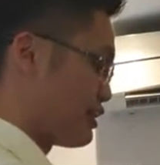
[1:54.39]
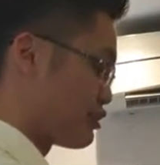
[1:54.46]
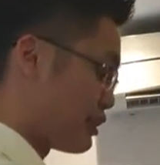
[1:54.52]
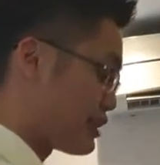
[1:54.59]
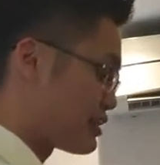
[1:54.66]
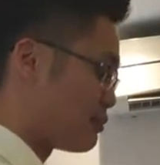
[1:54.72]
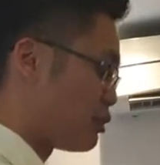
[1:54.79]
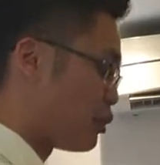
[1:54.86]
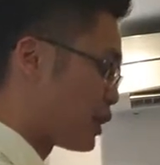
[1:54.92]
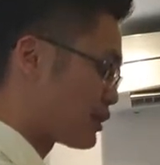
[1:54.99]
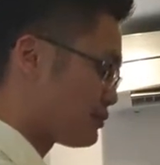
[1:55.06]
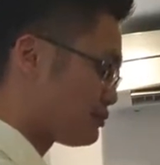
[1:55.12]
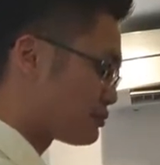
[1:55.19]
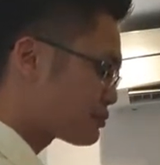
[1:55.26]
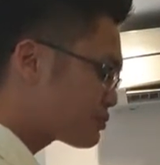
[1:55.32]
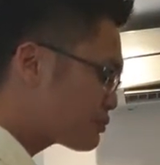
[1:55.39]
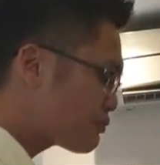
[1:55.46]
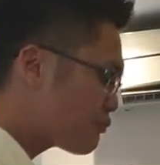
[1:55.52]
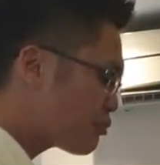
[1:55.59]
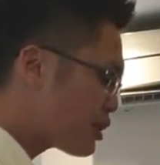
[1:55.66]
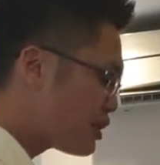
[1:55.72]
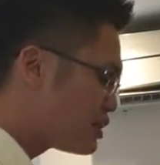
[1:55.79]
So that's number one.
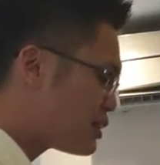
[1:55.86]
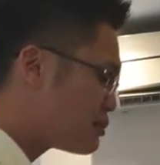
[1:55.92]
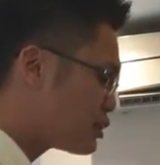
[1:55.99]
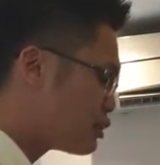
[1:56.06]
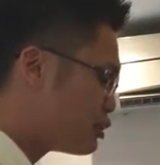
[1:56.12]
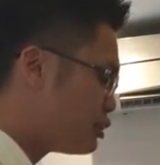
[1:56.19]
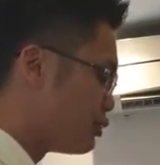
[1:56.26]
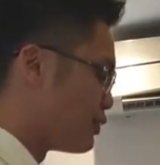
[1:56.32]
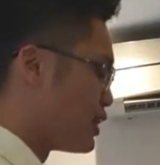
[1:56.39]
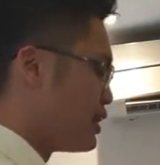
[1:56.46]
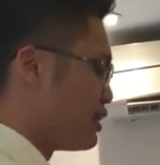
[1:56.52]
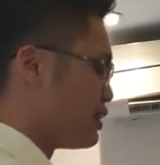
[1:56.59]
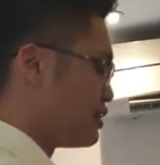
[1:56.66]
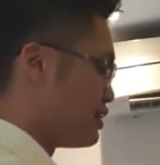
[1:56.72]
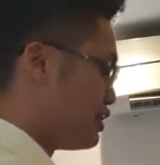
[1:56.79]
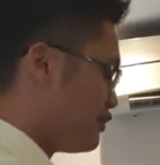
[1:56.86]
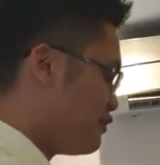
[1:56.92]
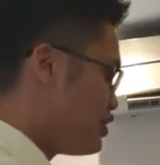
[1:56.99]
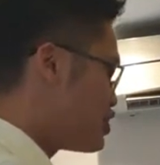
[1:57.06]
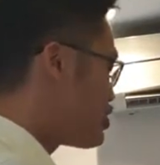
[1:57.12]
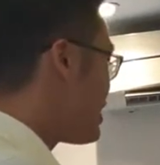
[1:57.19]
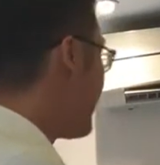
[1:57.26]
Number two, the visual